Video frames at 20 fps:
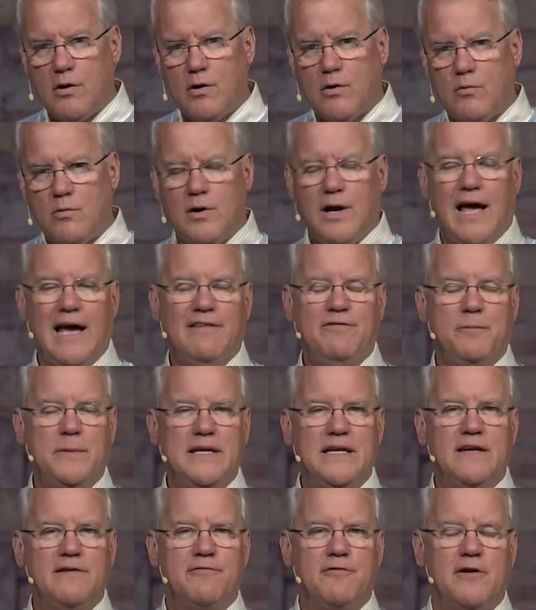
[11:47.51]
would life be
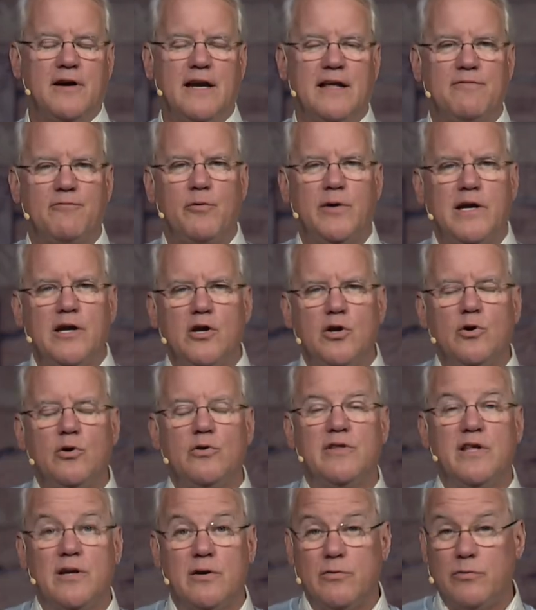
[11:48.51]
different if we
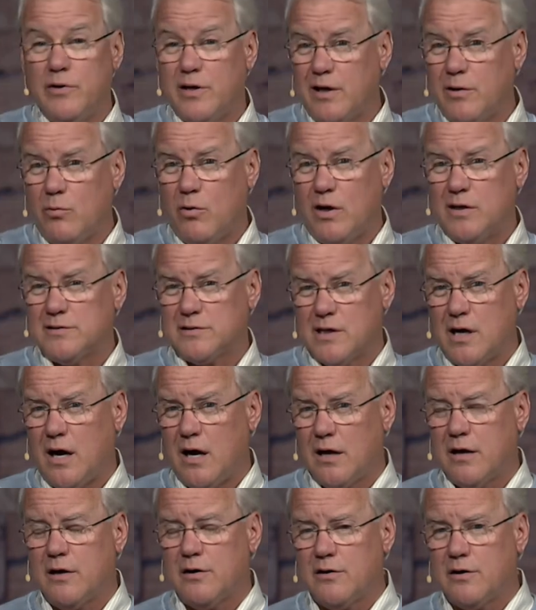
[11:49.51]
knew that it really was
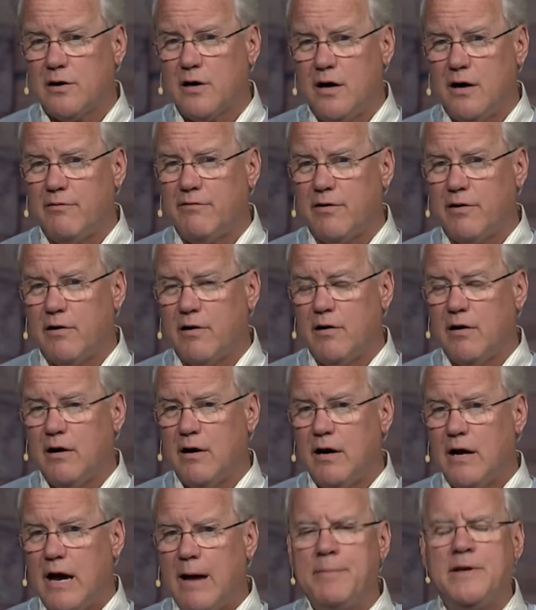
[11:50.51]
God undercover?
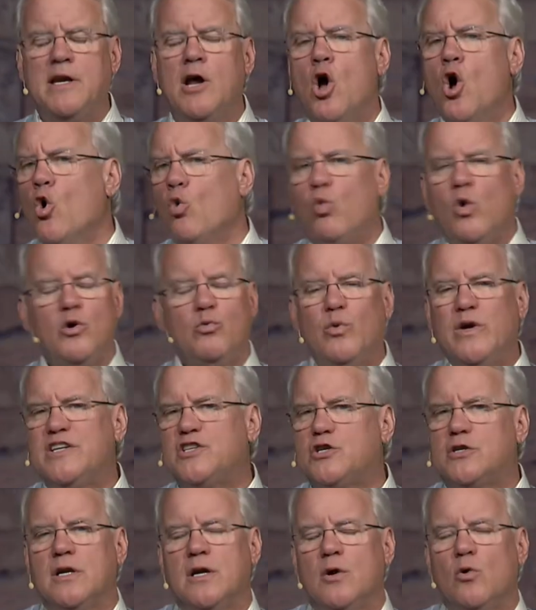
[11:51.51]
I mean, would
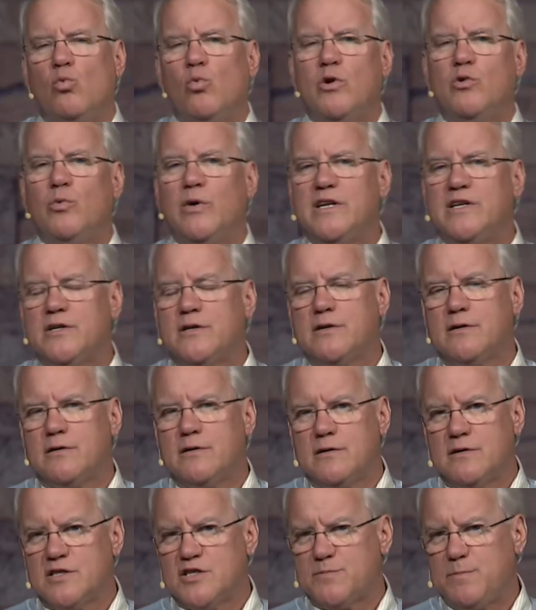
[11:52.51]
we
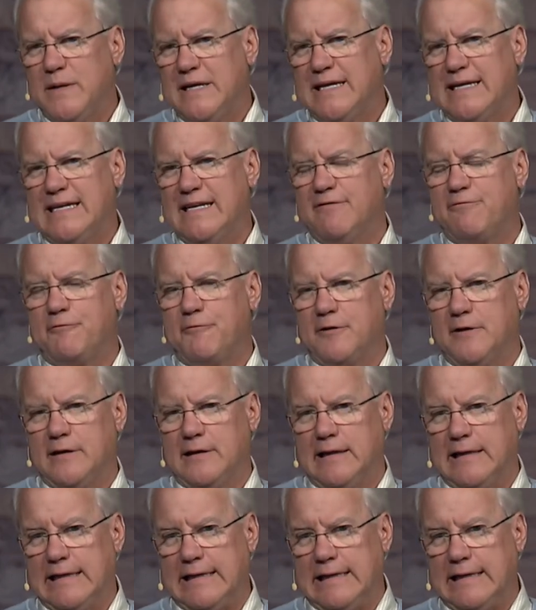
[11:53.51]
speak
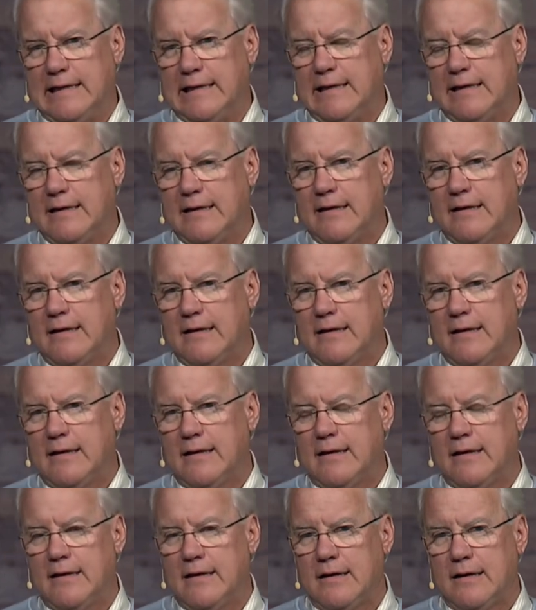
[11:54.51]
differently
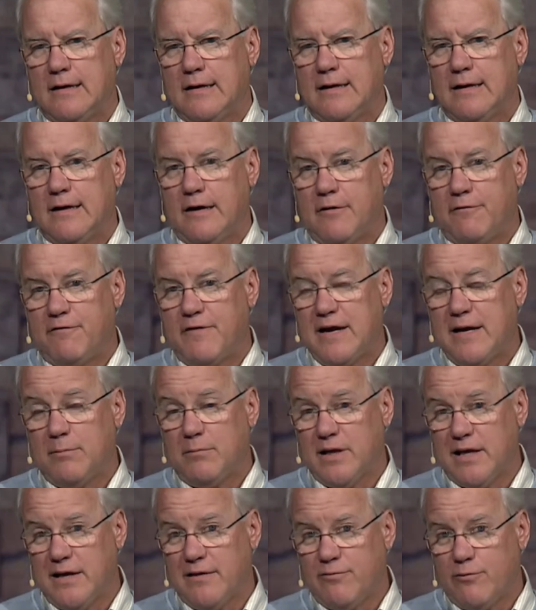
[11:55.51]
in our
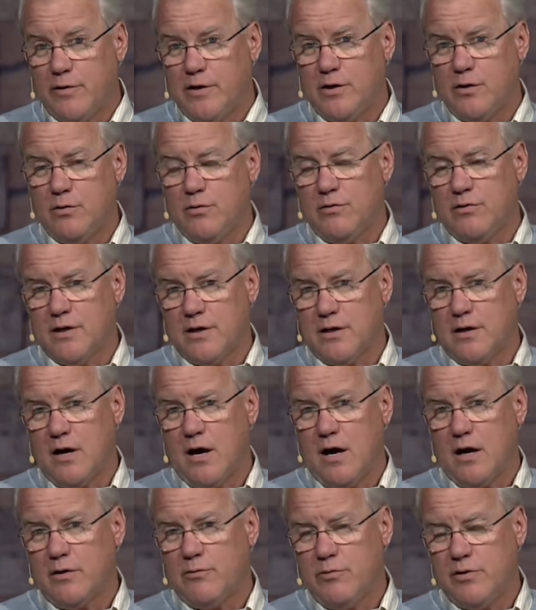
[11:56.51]
family if we knew that
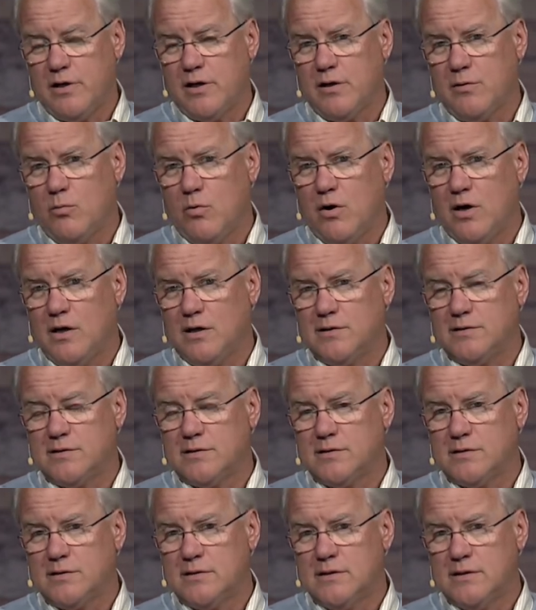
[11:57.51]
God really
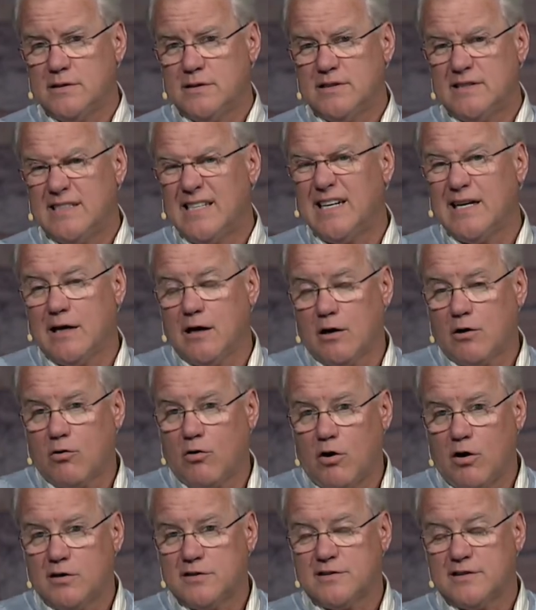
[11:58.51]
was sitting
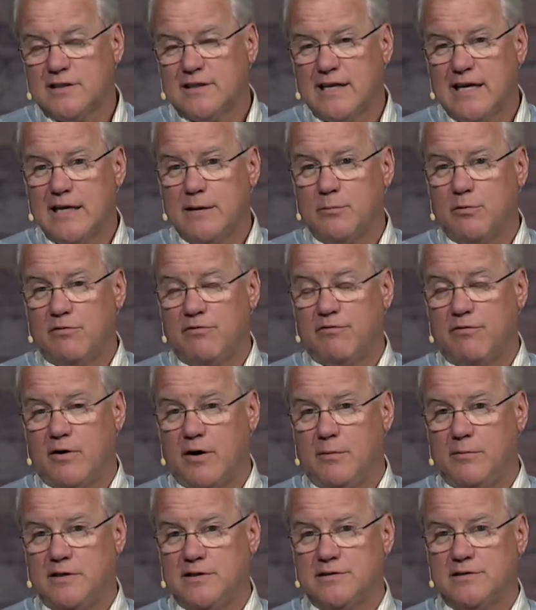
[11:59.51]
across the table
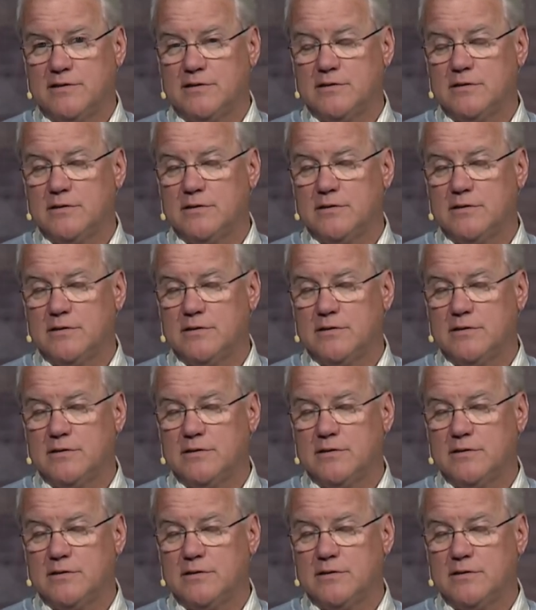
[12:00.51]
from us?